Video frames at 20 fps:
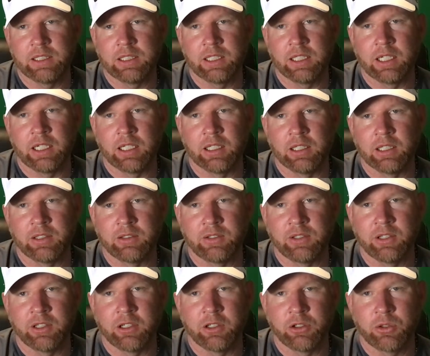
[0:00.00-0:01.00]
Let's see
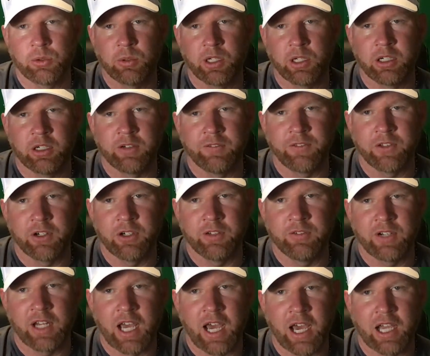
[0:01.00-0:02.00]
their Twitter, if they're
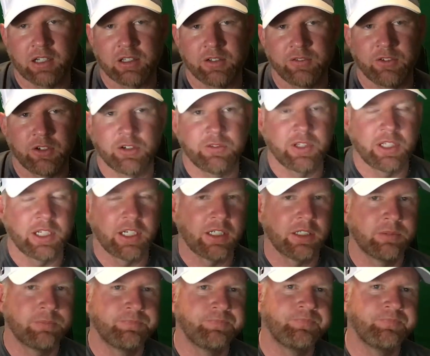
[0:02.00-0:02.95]
even active over there.